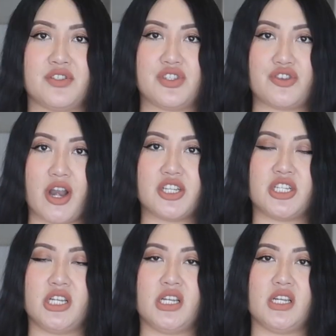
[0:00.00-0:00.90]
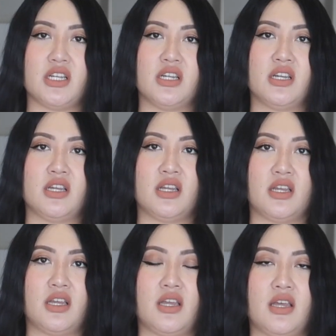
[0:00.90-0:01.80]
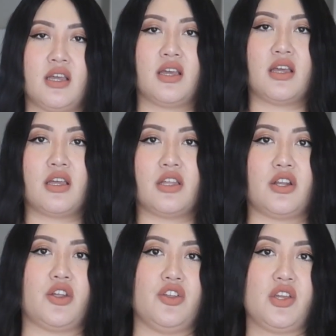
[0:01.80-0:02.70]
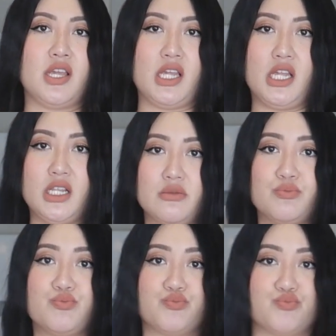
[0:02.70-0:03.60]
Stretchy. You know, you can eat